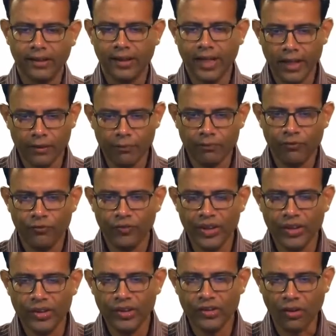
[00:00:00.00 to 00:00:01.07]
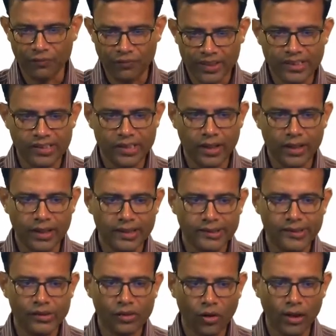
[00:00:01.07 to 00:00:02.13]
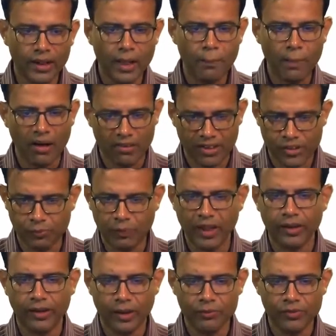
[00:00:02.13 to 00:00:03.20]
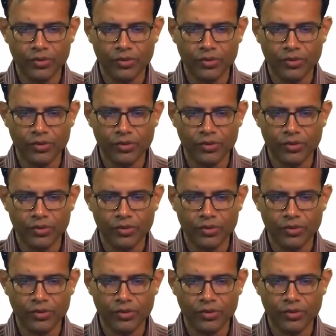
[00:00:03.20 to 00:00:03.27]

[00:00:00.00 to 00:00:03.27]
thing which is often studied is called the power spectrum.